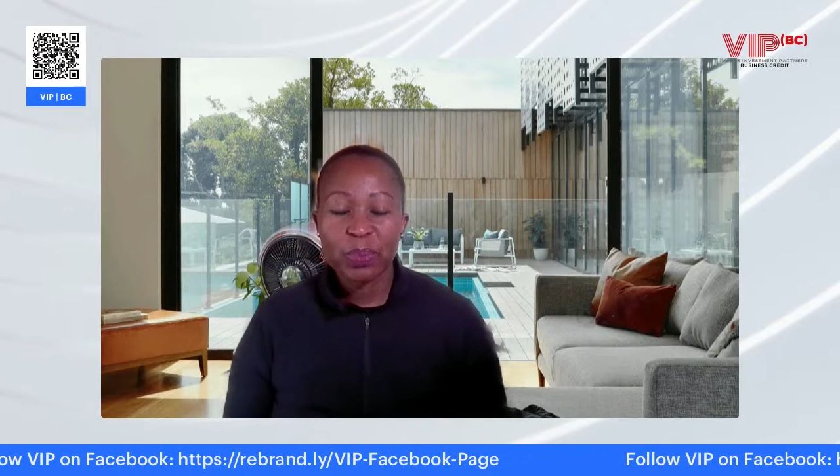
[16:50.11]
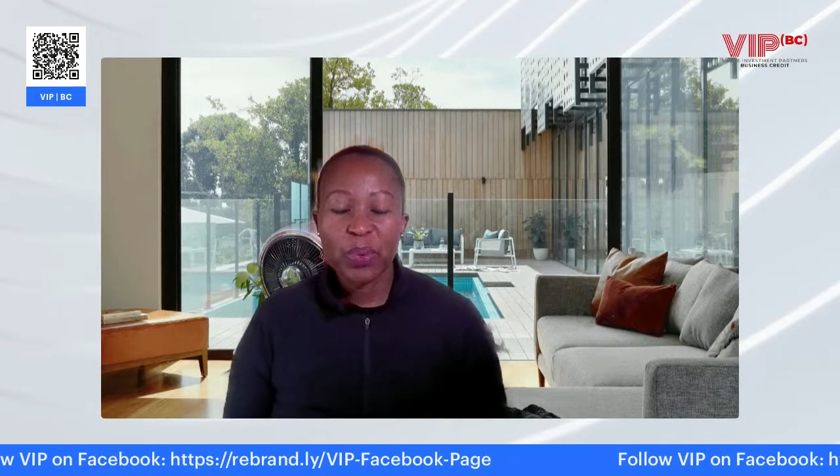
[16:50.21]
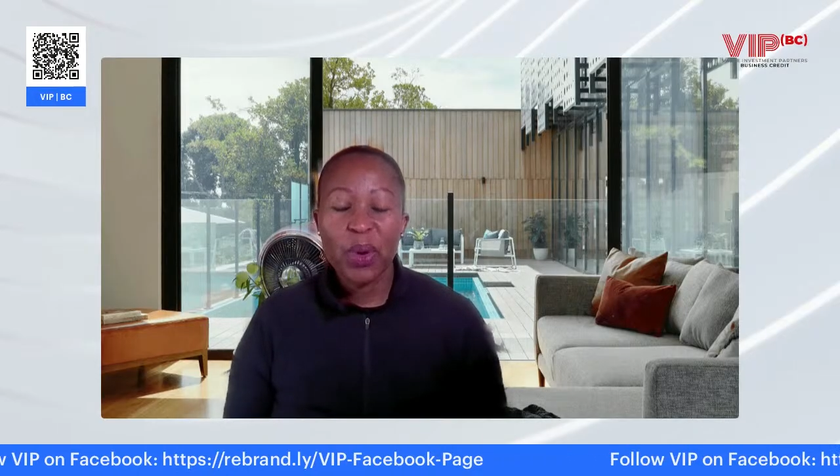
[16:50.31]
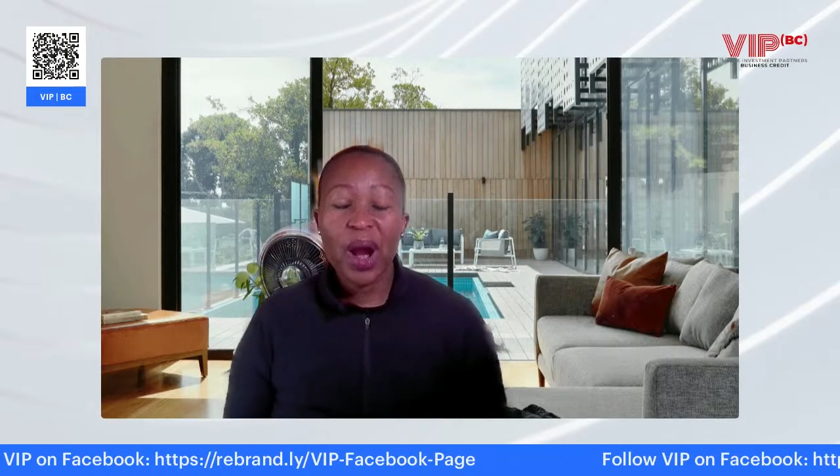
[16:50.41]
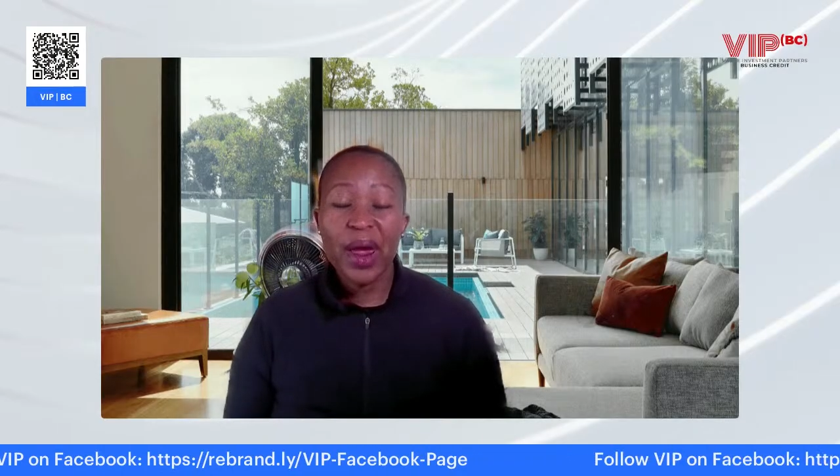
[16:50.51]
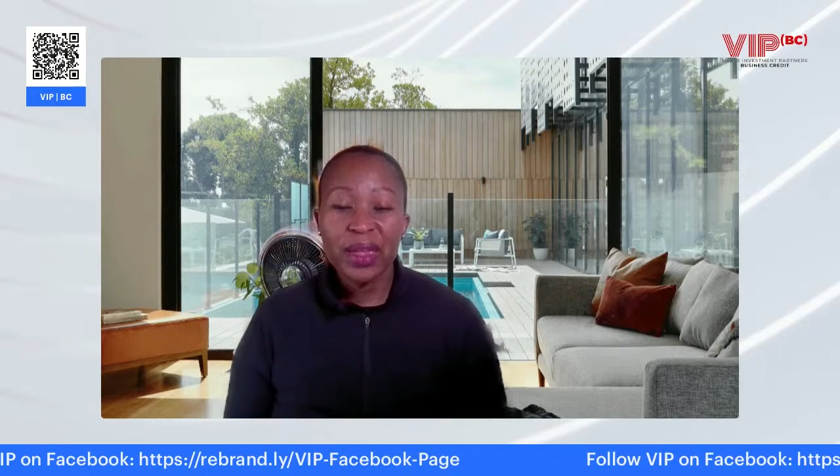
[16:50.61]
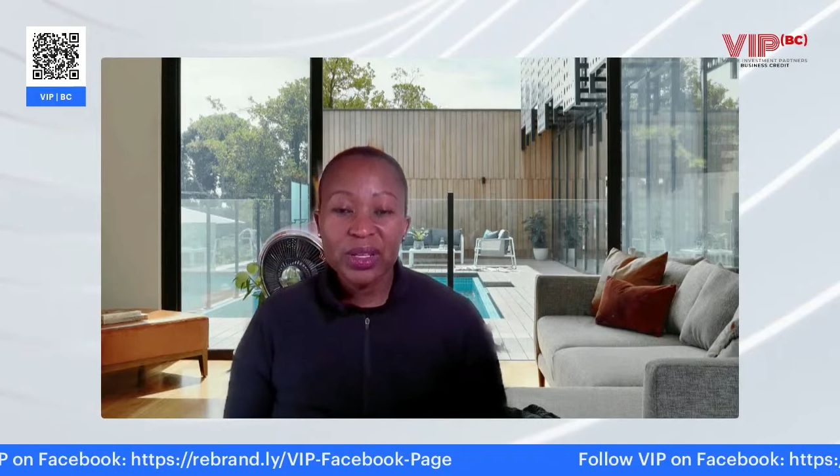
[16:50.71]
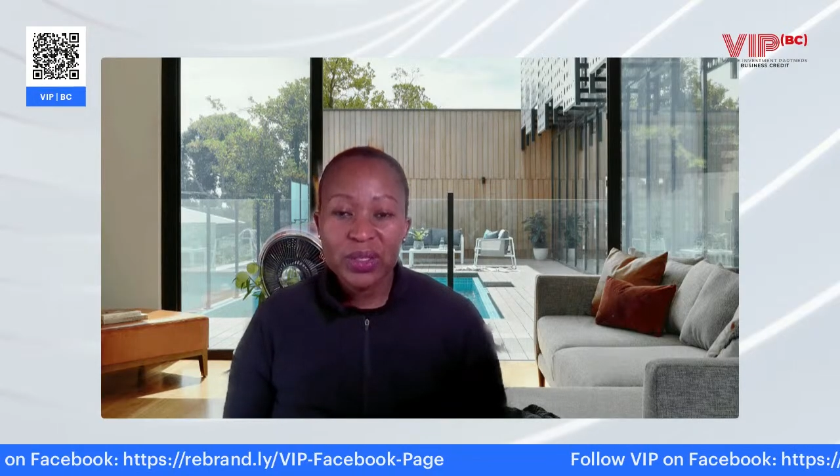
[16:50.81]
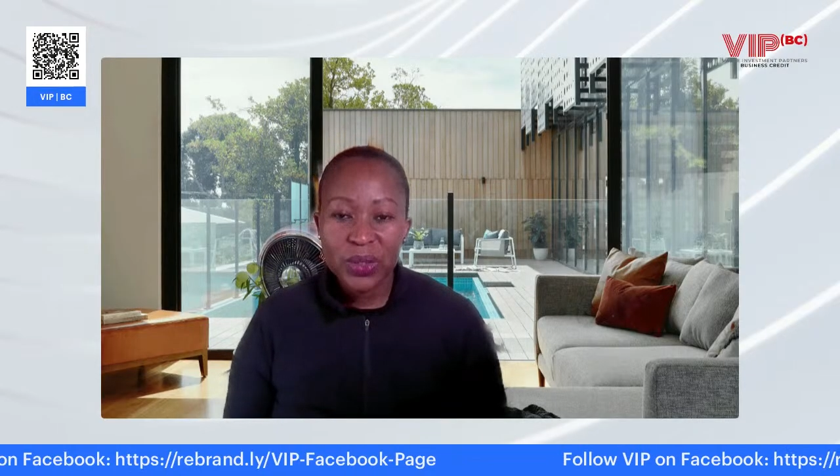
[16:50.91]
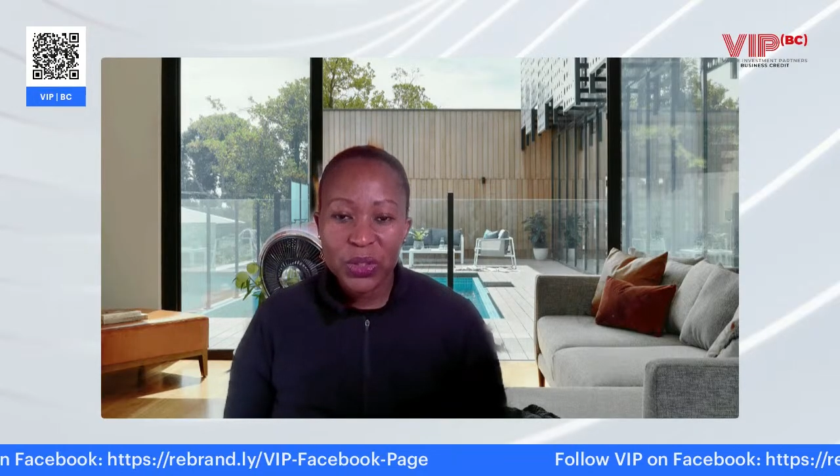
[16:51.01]
prior
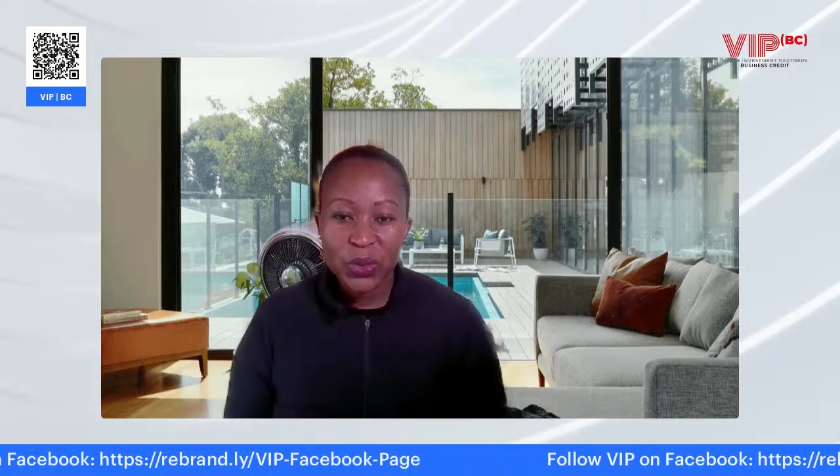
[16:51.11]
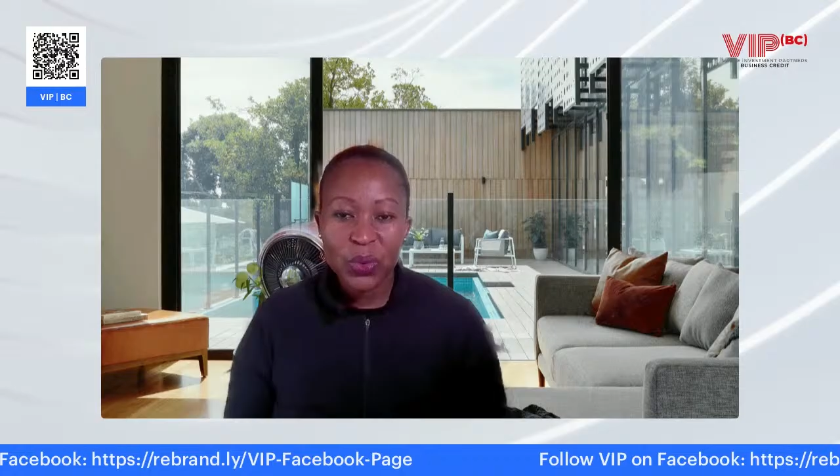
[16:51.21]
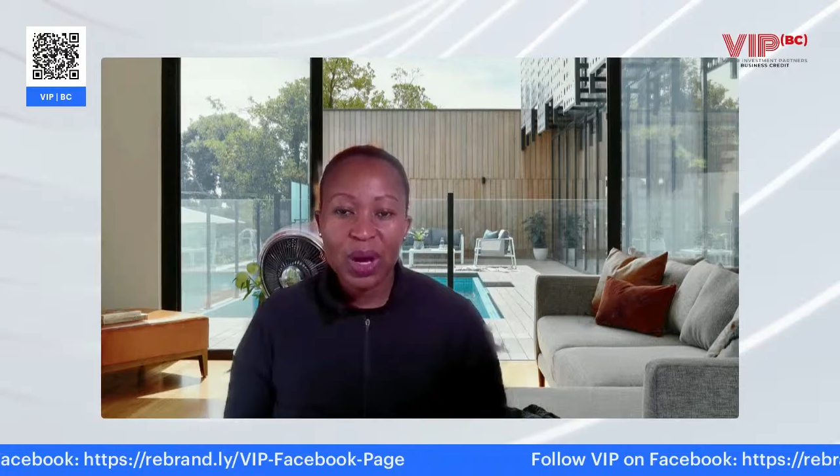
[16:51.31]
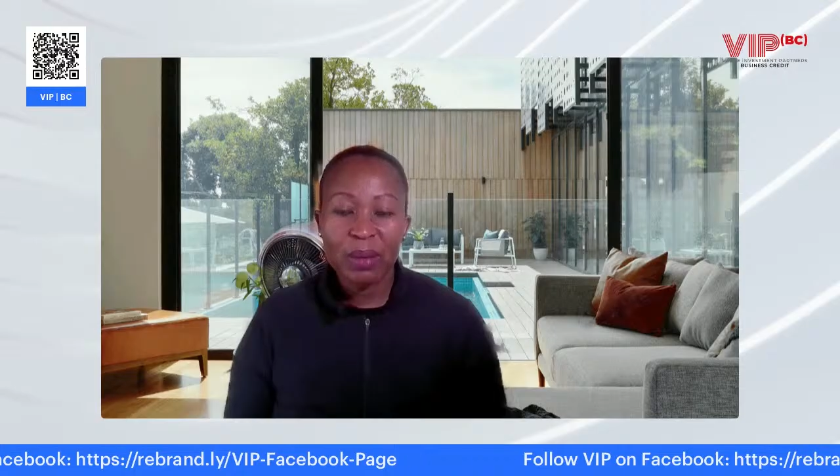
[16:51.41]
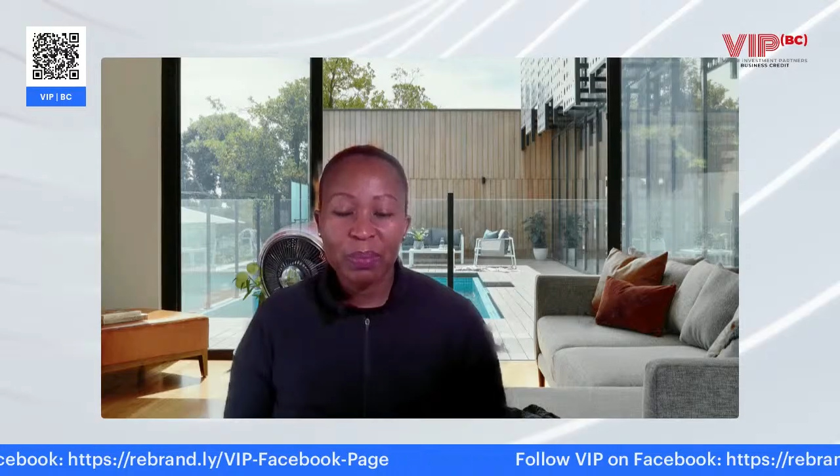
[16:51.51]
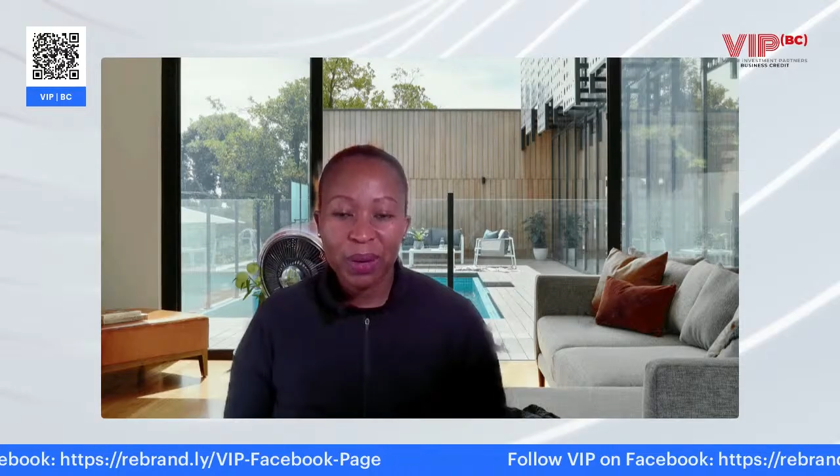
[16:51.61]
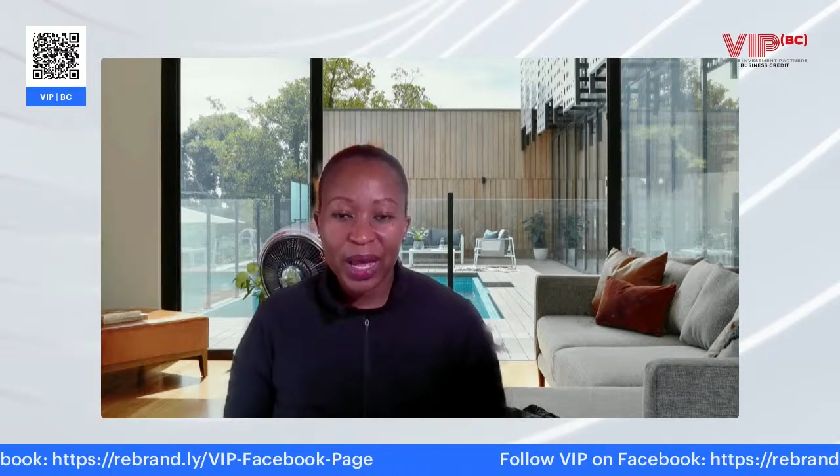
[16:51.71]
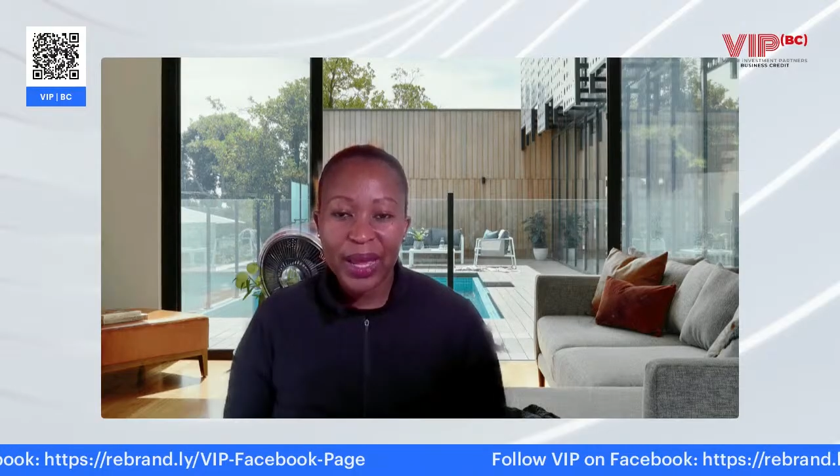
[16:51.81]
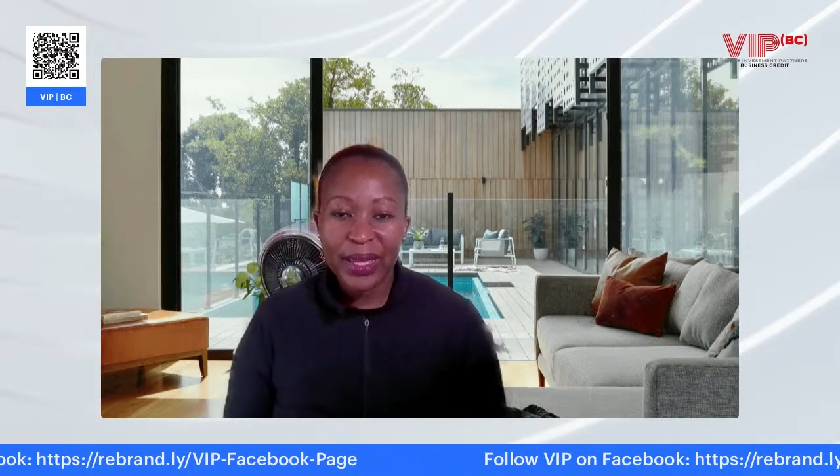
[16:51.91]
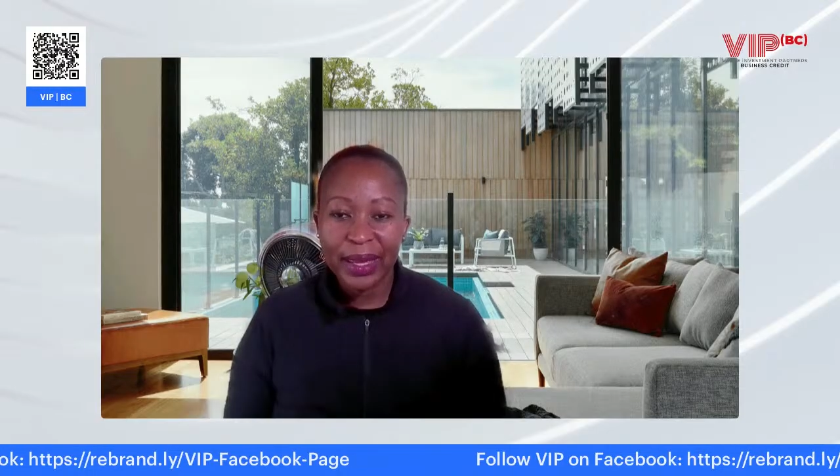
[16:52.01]
to you
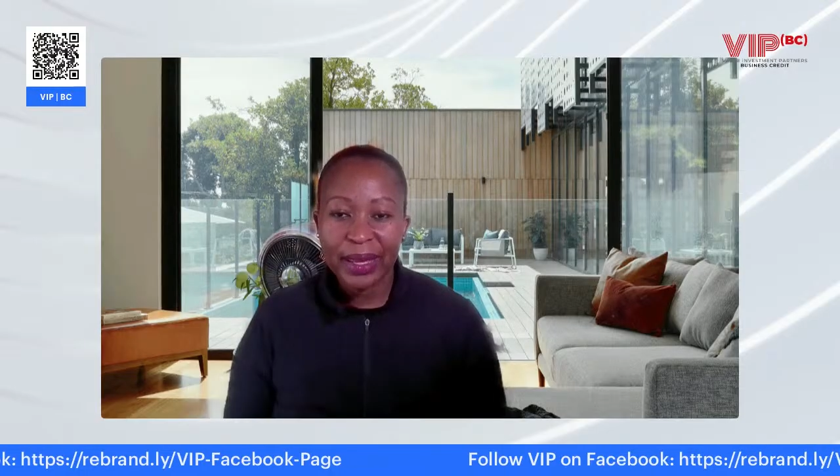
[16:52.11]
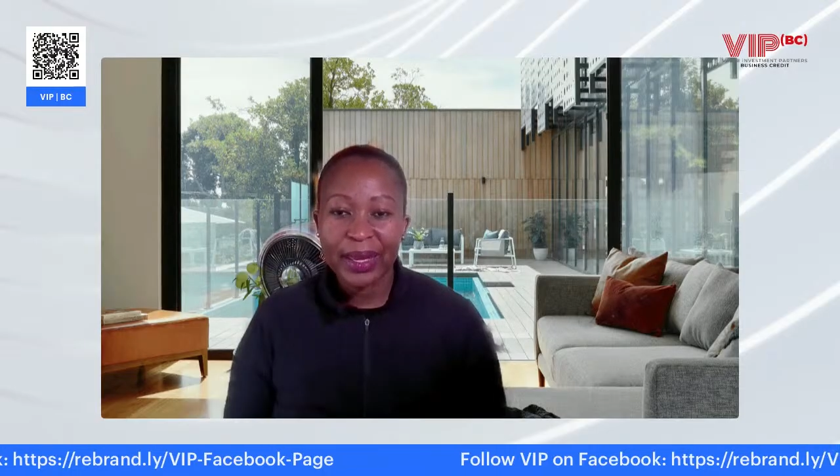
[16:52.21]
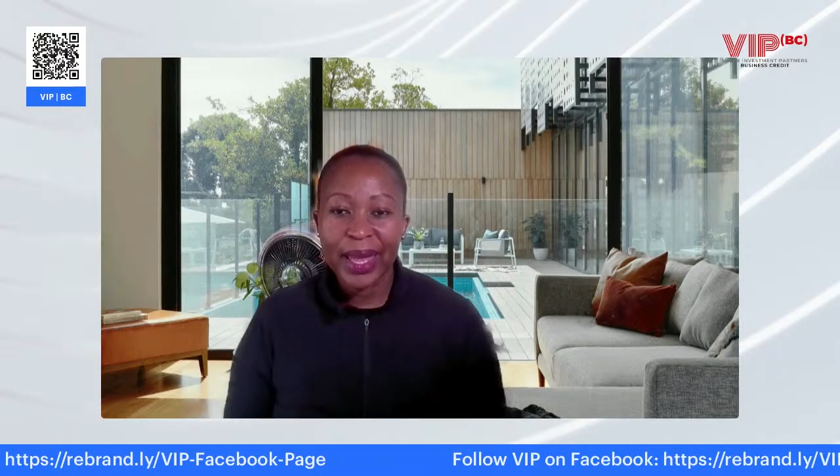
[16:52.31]
applying.